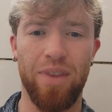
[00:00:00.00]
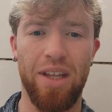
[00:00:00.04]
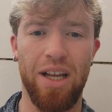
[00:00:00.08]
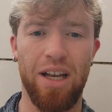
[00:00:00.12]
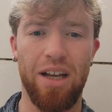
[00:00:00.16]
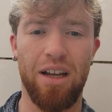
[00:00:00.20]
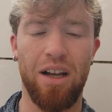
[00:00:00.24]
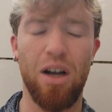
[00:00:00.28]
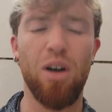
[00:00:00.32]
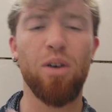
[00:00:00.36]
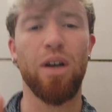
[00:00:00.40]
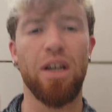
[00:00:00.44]

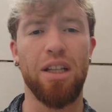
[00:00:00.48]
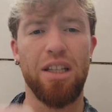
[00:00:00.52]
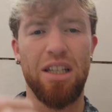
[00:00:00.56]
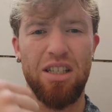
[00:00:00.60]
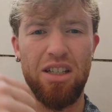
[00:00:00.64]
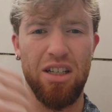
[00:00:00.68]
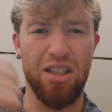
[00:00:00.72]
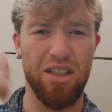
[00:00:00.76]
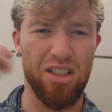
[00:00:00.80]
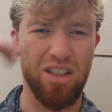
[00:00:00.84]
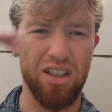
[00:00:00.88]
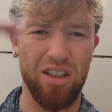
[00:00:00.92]
that, okay,
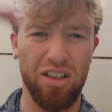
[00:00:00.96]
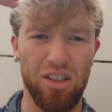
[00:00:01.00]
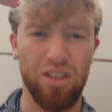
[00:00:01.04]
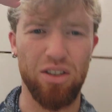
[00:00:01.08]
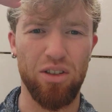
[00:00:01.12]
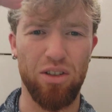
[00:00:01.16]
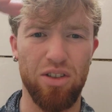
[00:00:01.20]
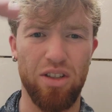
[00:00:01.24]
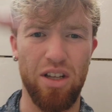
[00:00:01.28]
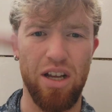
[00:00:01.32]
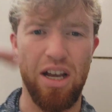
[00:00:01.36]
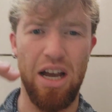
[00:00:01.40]
these are certain
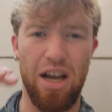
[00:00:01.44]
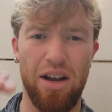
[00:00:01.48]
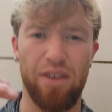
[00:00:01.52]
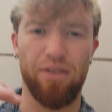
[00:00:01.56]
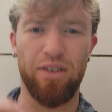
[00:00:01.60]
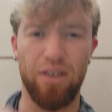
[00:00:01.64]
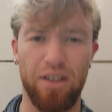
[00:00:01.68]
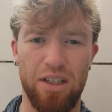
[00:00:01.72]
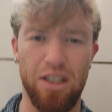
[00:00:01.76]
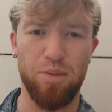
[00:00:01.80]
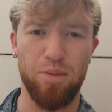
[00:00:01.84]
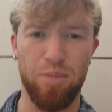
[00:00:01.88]
tools that I have
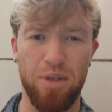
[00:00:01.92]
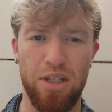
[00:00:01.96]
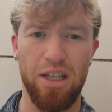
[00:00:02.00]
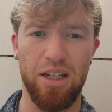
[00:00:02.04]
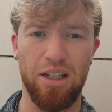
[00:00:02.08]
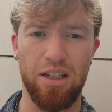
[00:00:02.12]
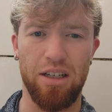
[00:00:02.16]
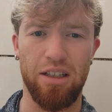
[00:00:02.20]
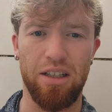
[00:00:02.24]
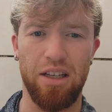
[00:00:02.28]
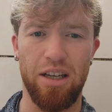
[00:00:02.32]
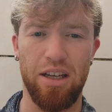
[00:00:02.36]
for this
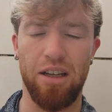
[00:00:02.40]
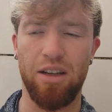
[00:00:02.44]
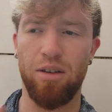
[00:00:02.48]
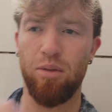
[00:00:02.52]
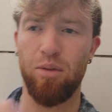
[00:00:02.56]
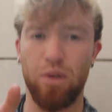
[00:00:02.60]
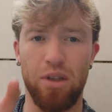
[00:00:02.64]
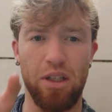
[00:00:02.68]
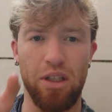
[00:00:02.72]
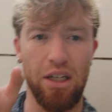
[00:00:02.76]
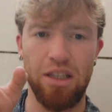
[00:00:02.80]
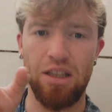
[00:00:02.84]
particular thing
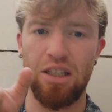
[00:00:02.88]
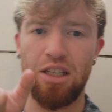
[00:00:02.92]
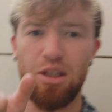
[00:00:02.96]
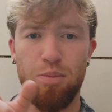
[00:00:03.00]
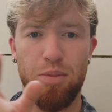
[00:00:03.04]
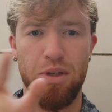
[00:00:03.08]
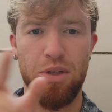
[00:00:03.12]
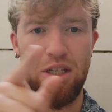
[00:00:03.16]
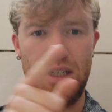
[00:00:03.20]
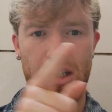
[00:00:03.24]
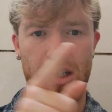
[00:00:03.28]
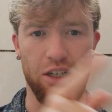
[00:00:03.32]
within these
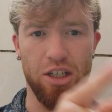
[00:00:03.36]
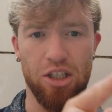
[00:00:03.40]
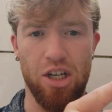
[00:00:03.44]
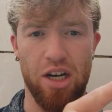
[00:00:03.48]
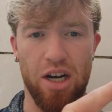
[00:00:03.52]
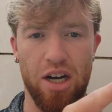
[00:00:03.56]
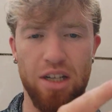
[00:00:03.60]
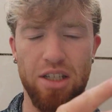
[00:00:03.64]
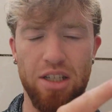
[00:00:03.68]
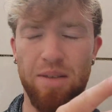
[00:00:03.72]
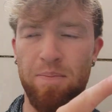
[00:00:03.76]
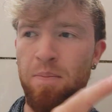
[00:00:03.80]
particular
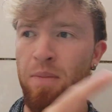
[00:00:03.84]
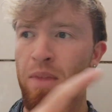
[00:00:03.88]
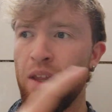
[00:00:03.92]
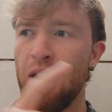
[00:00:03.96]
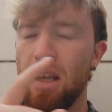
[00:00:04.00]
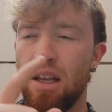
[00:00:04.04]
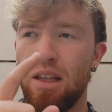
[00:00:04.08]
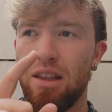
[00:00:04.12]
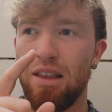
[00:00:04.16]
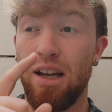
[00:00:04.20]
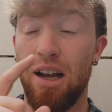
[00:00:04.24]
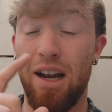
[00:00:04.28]
jars
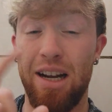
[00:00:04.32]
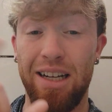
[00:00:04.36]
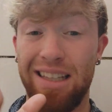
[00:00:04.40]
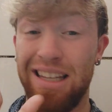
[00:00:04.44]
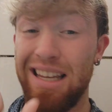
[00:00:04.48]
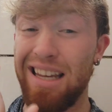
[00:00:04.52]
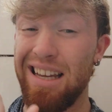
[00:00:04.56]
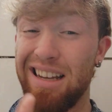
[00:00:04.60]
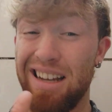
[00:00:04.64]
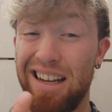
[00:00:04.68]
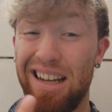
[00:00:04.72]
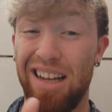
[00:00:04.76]
that I
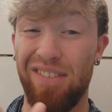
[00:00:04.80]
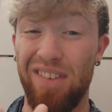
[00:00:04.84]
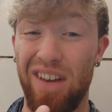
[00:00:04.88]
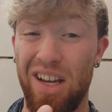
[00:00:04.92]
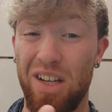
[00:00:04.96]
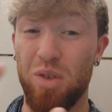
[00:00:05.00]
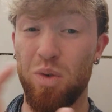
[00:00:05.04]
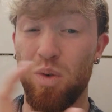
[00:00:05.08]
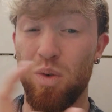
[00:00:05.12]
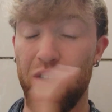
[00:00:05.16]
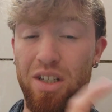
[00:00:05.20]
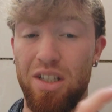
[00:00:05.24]
think I have
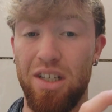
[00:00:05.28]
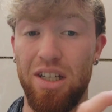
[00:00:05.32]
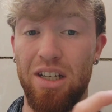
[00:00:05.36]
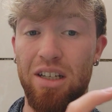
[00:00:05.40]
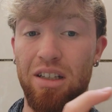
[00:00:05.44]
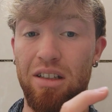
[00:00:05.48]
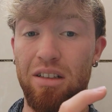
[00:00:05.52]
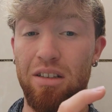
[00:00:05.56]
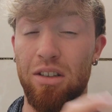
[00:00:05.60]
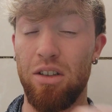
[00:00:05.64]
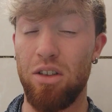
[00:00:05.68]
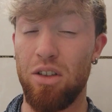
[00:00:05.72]
XYZ.
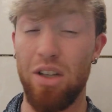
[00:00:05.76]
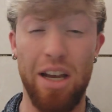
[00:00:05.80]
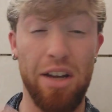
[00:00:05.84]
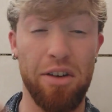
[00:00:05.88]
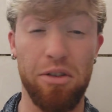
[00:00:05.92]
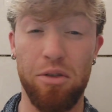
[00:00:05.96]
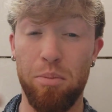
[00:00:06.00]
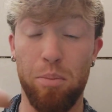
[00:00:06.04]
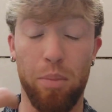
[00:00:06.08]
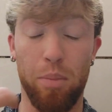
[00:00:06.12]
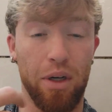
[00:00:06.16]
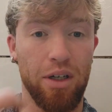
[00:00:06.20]
Does
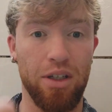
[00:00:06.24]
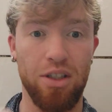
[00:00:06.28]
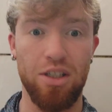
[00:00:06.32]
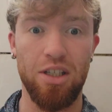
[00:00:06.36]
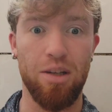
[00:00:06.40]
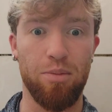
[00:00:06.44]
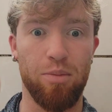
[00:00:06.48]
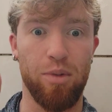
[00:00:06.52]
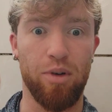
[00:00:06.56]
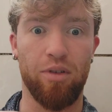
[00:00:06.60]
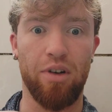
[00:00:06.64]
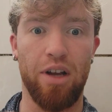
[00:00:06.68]
anyone
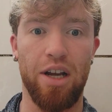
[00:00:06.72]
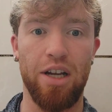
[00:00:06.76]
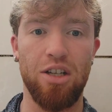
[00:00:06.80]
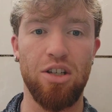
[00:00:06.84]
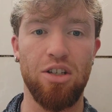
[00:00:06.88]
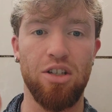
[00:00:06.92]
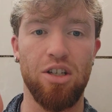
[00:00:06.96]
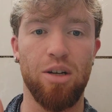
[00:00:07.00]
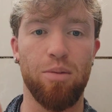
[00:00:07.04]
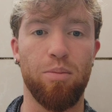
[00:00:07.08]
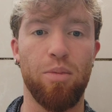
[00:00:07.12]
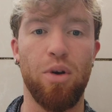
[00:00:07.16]
personally in my
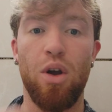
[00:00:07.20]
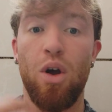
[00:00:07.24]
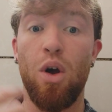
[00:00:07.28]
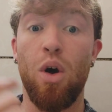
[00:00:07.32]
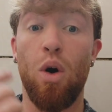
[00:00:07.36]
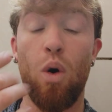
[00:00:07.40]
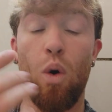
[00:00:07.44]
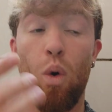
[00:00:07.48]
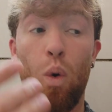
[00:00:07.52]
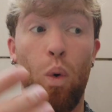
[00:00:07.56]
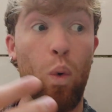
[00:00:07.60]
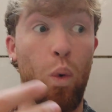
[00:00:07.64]
relationship
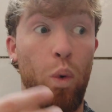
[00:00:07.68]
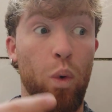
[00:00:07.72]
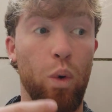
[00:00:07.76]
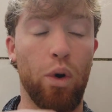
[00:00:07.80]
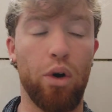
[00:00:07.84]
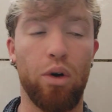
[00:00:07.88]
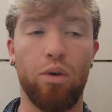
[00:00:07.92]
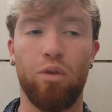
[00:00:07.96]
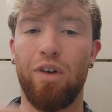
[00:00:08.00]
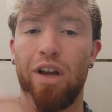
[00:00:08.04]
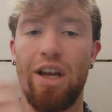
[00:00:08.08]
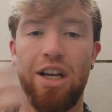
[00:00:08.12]

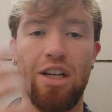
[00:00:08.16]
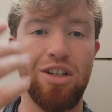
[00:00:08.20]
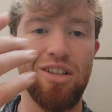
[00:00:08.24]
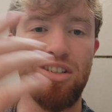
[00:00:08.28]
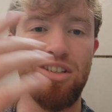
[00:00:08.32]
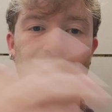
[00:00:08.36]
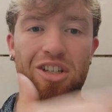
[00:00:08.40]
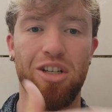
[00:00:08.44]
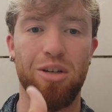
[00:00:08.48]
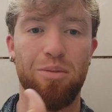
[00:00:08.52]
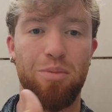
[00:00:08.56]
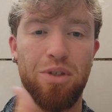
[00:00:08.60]
or
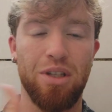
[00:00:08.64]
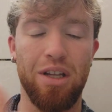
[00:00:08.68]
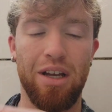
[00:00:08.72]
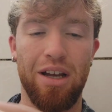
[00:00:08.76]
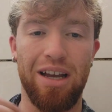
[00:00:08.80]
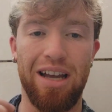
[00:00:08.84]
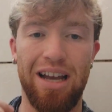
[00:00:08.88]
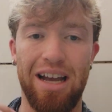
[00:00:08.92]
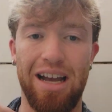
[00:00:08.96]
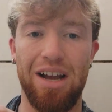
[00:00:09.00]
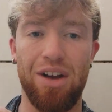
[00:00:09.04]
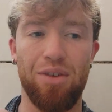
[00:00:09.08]
relationships that
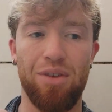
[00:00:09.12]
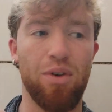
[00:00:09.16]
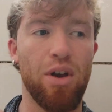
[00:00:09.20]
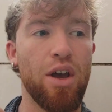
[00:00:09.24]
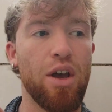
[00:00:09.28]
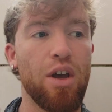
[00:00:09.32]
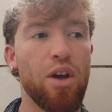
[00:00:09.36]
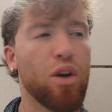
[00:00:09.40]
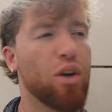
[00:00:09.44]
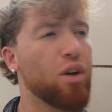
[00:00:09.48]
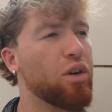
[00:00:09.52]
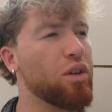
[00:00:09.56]
I have,
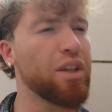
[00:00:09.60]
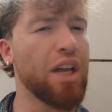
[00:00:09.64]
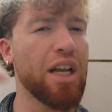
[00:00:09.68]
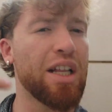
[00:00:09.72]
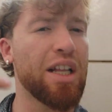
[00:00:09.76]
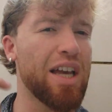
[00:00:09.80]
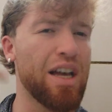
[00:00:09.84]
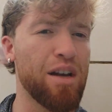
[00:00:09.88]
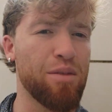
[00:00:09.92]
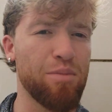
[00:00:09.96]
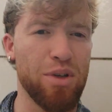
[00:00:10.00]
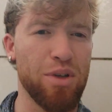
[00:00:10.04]
could they
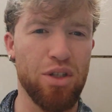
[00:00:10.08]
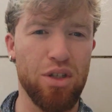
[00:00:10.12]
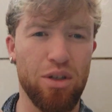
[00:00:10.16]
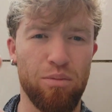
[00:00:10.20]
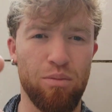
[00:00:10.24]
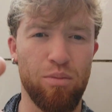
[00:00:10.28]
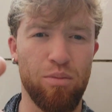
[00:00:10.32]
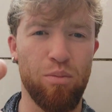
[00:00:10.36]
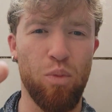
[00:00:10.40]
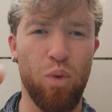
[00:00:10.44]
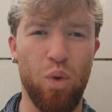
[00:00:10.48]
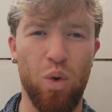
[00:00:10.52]
tell me
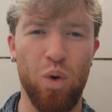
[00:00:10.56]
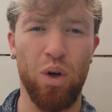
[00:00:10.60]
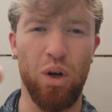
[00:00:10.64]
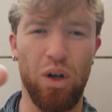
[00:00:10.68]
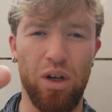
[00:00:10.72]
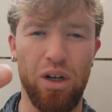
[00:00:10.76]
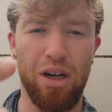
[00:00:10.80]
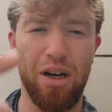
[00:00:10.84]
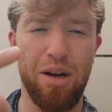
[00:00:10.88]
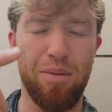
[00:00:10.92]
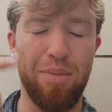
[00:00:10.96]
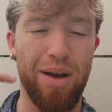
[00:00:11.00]
something
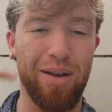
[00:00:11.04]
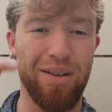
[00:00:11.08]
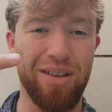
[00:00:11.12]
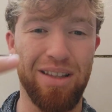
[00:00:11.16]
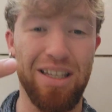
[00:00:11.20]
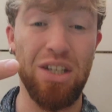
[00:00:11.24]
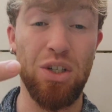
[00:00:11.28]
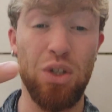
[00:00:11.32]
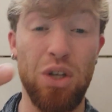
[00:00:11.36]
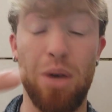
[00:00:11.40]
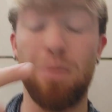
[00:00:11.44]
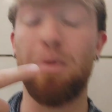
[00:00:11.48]
more about
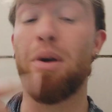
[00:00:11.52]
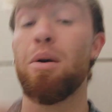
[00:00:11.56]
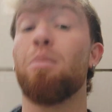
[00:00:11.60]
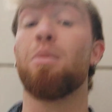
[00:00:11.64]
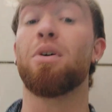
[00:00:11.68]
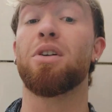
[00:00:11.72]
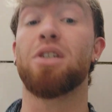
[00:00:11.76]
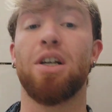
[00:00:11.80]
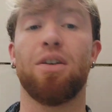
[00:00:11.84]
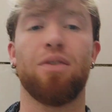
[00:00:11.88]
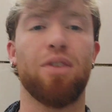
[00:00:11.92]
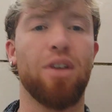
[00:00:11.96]
this, about
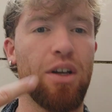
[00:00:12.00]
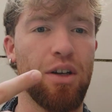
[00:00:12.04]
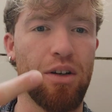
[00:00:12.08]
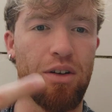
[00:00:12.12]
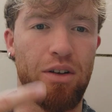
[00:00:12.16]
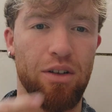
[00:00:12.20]
myself